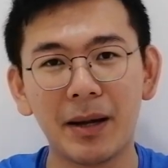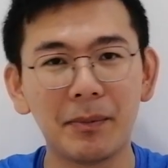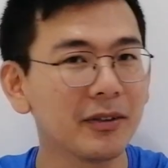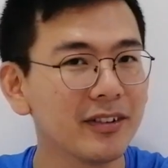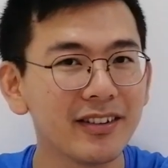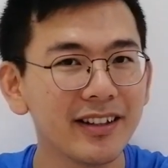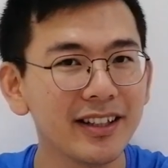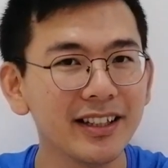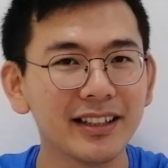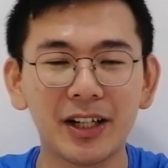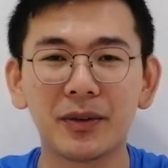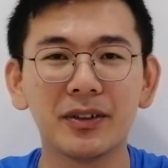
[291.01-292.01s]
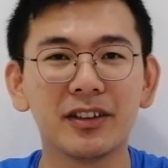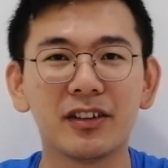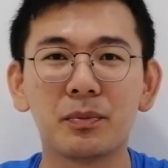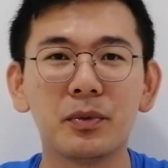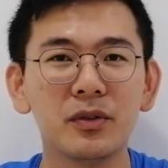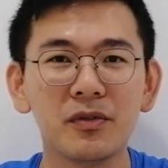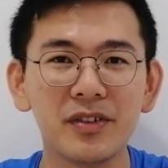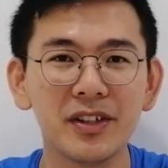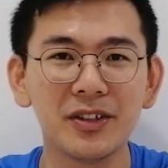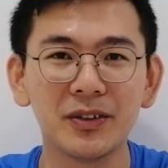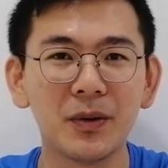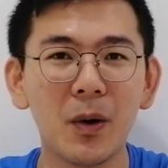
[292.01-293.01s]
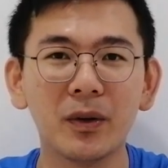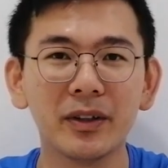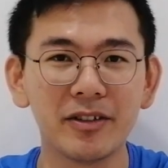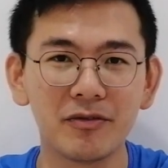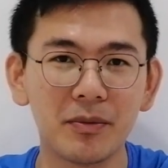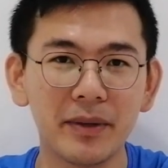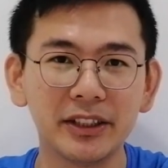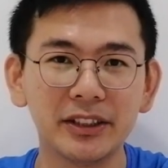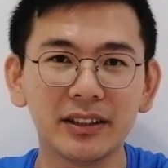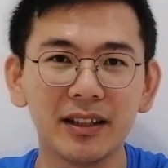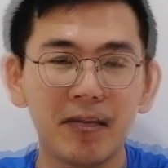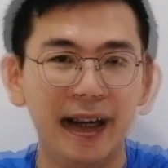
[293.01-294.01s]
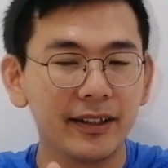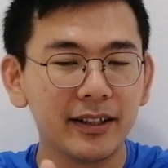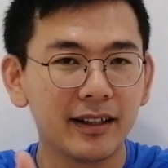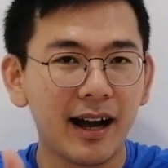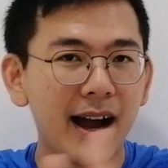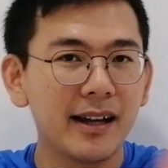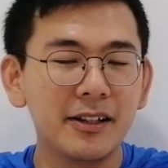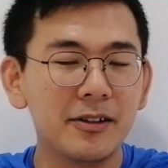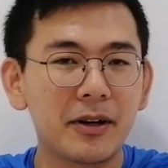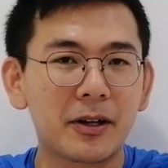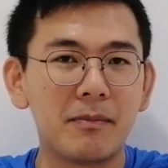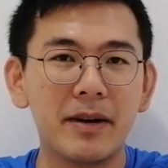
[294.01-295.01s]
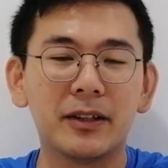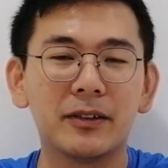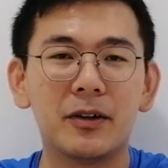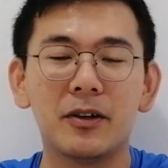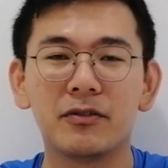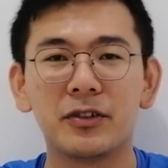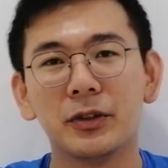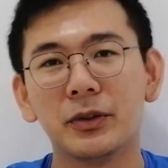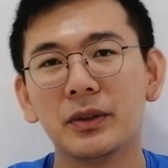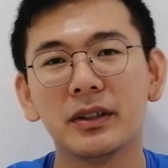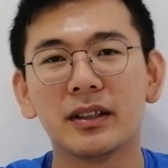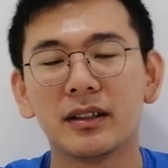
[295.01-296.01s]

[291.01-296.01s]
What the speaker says: I'm not going to say it, I don't want to spoon feed you all the information. I highly recommend all of you